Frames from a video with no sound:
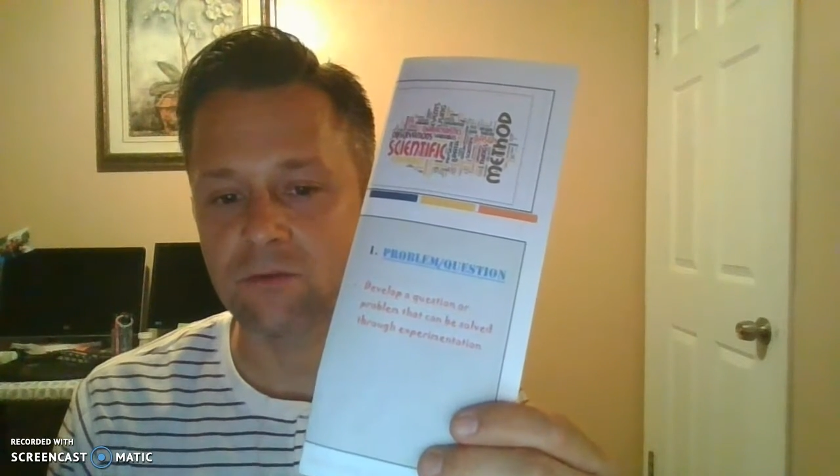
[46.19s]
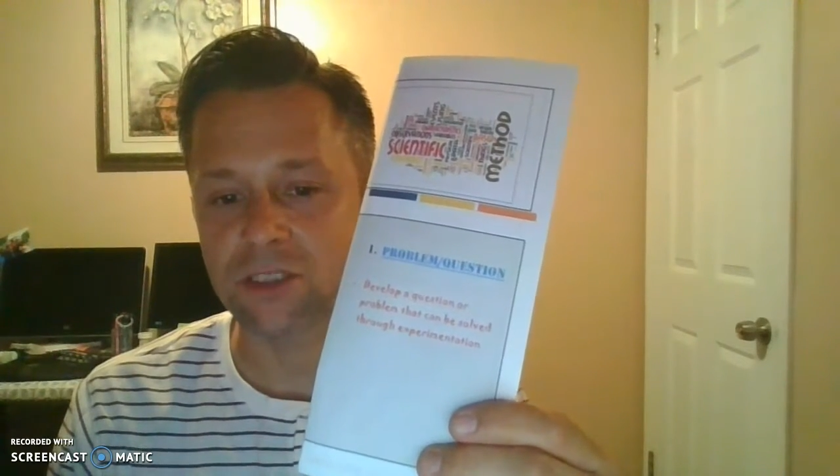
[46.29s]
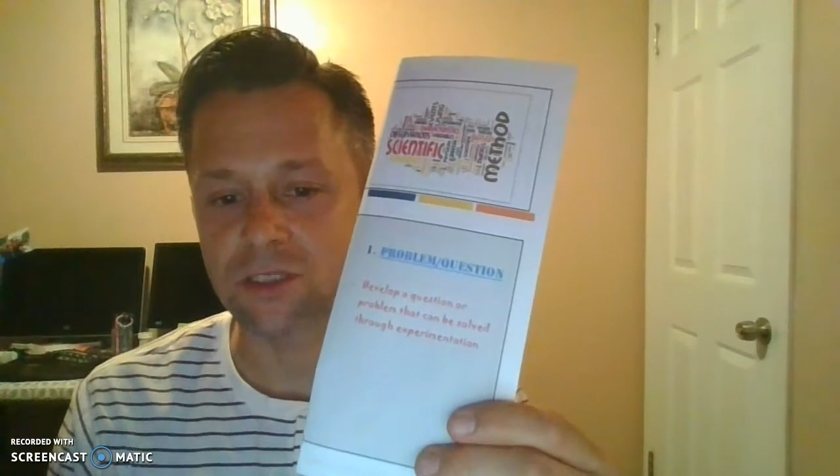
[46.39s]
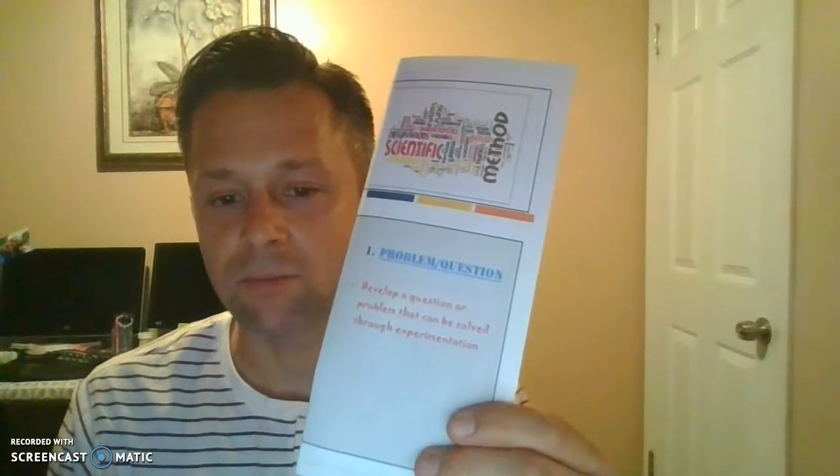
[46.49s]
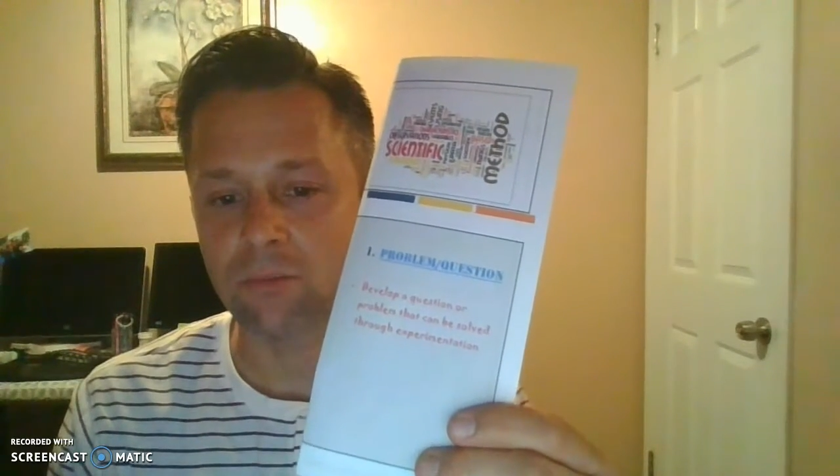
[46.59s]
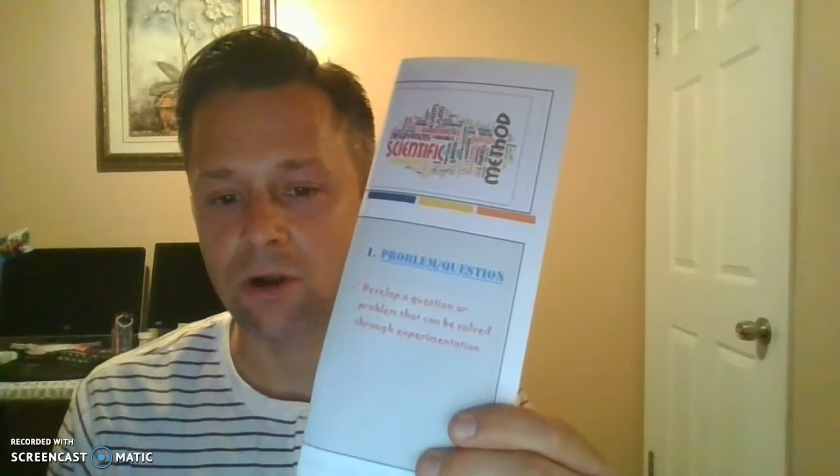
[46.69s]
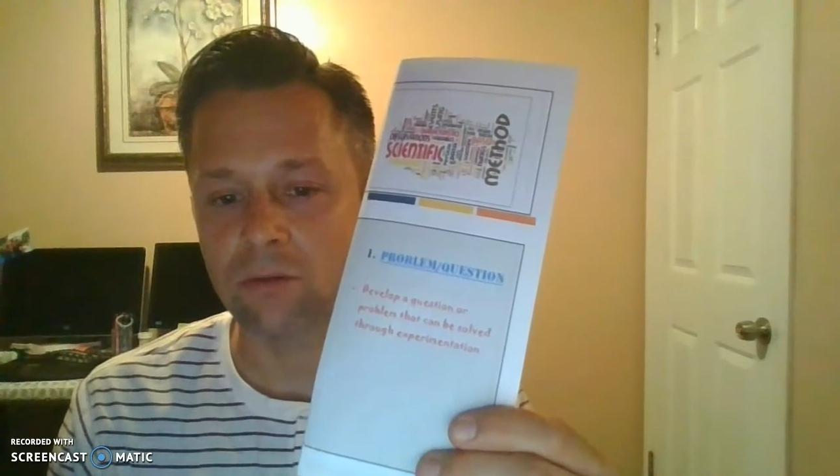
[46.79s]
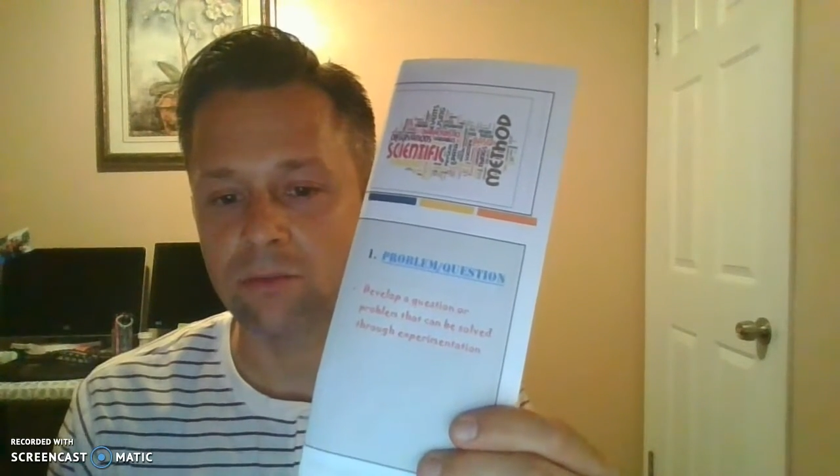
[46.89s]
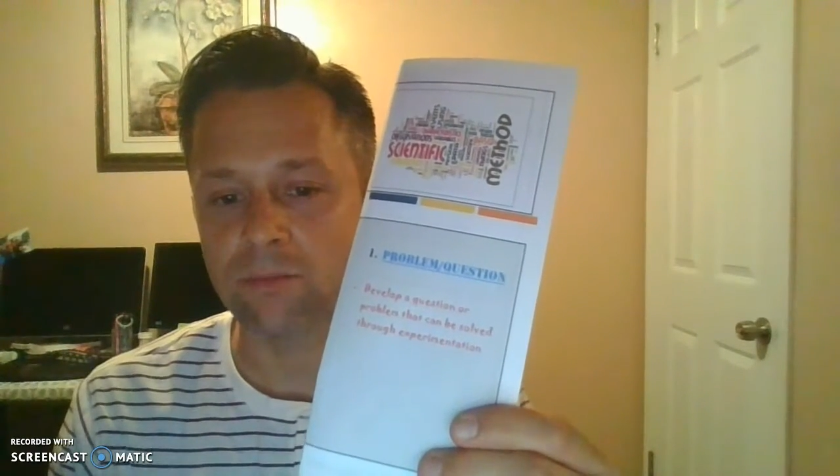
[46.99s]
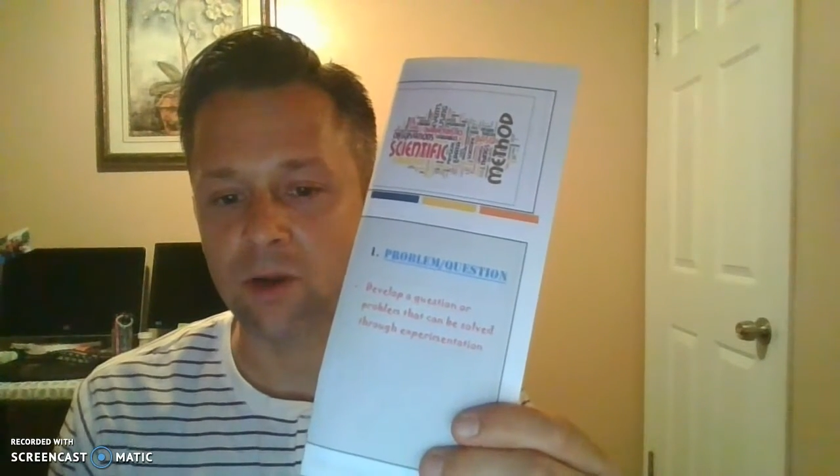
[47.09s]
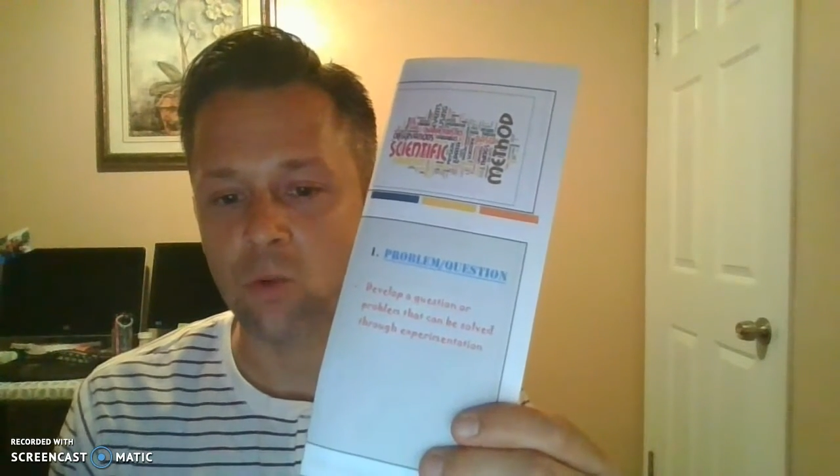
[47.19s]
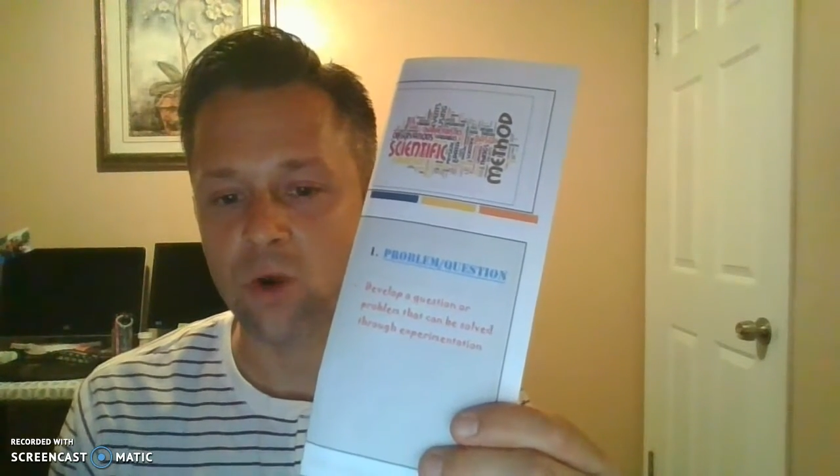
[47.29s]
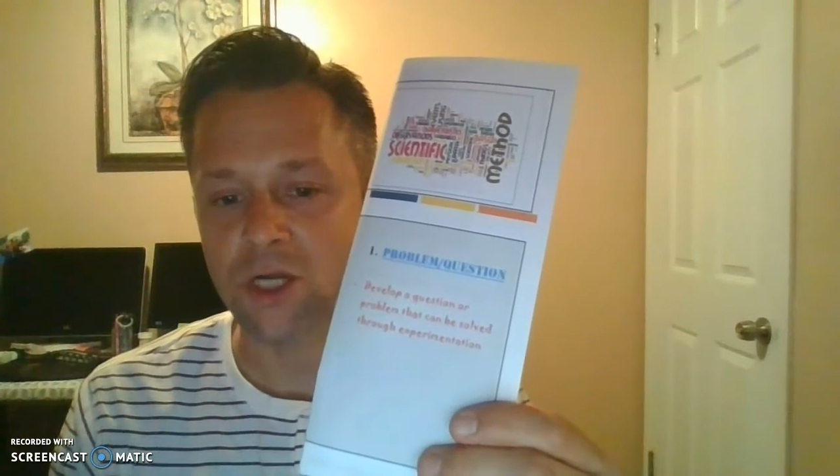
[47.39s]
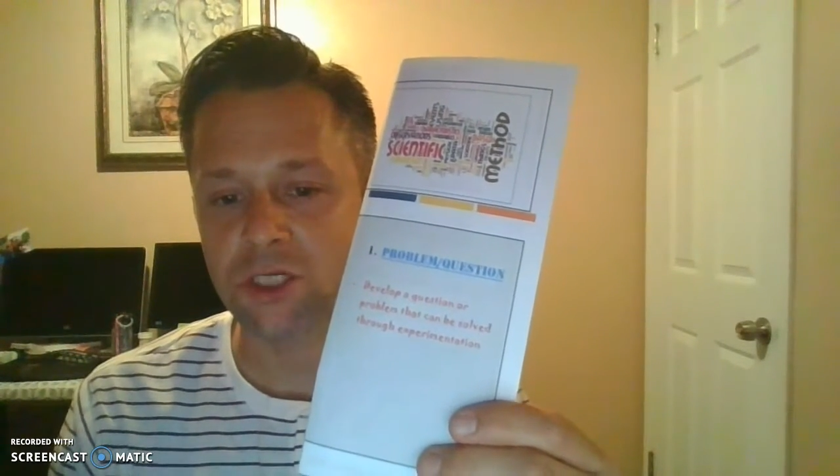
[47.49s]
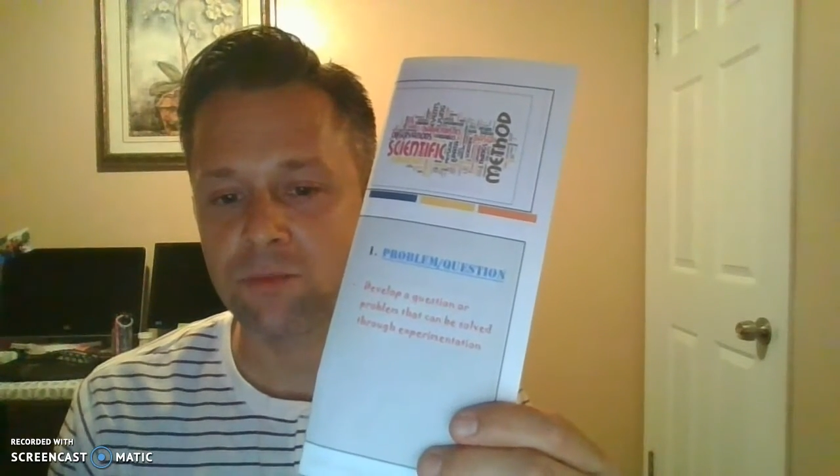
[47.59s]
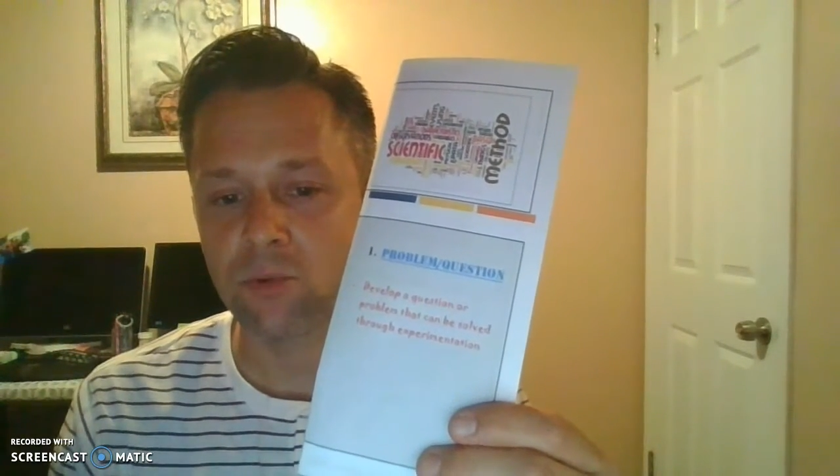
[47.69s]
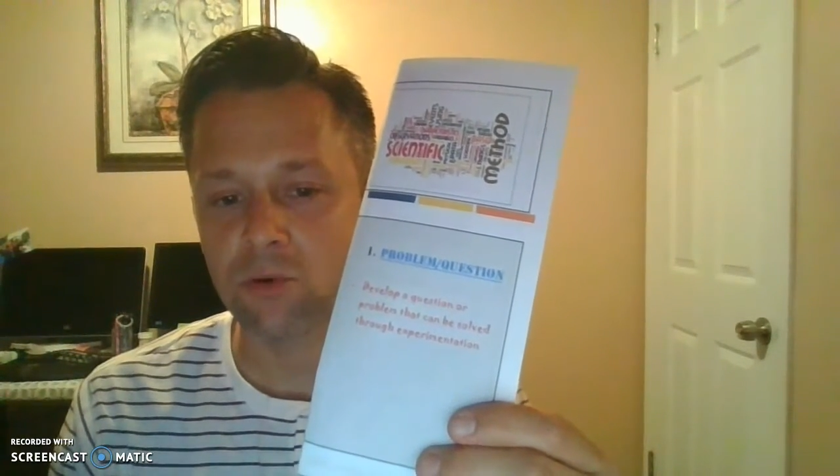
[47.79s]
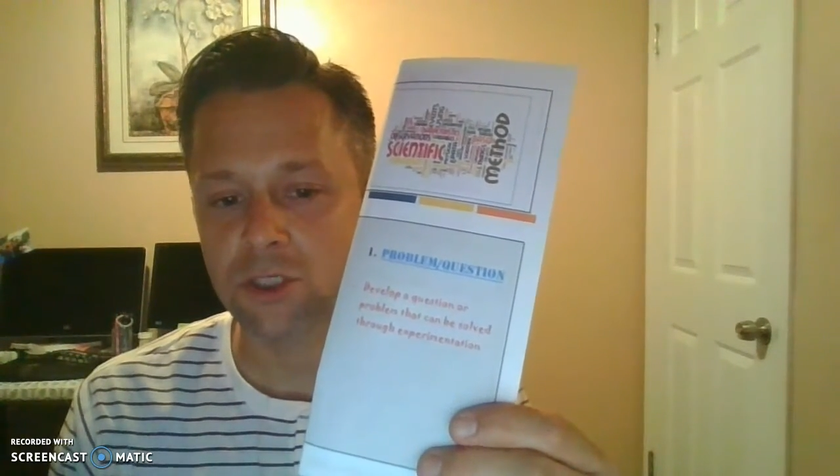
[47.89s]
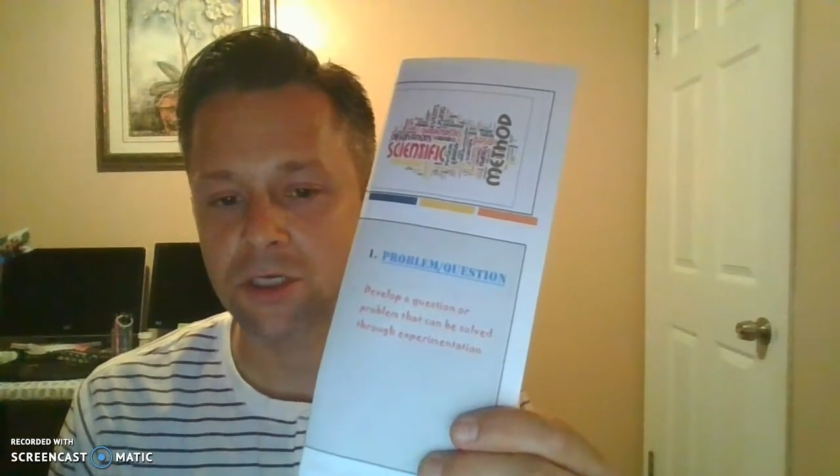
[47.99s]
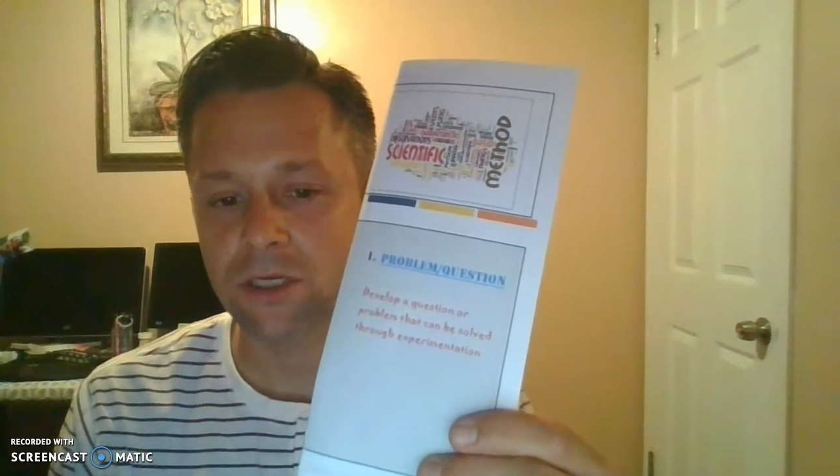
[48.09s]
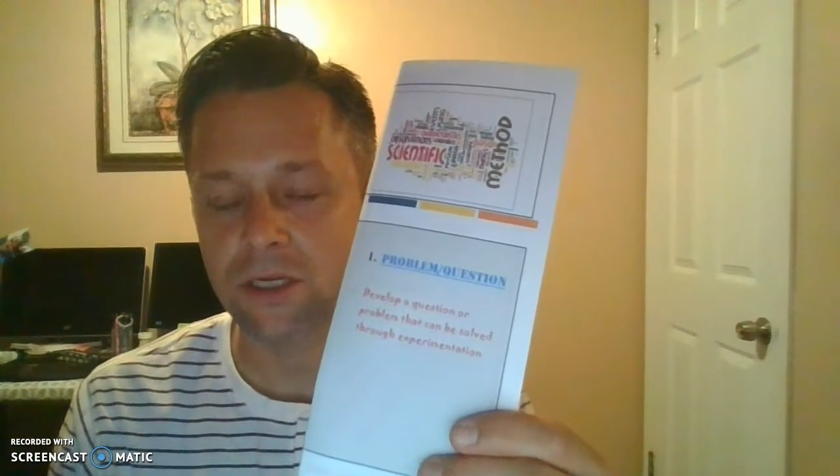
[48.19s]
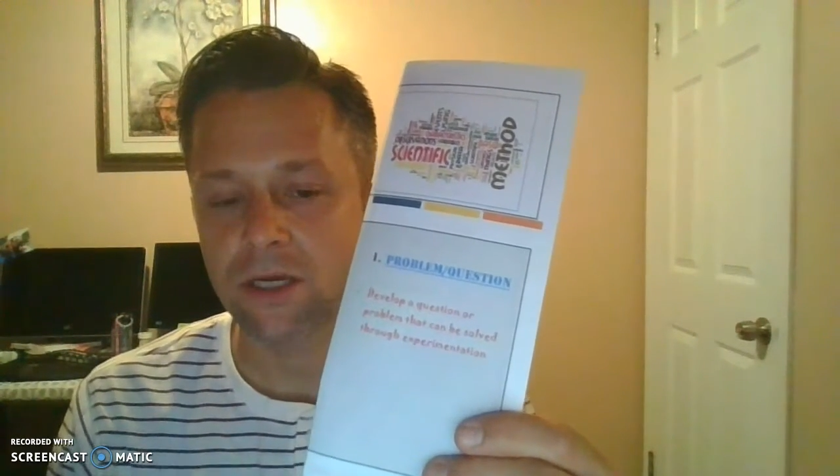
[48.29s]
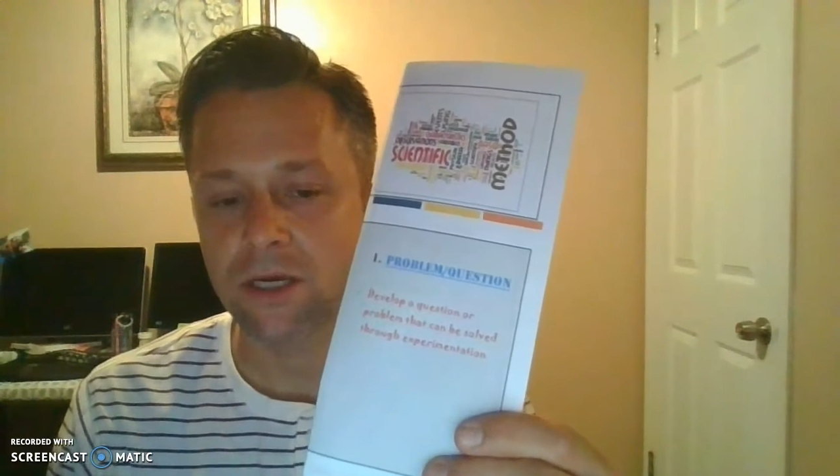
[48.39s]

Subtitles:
which is the problem and question portion.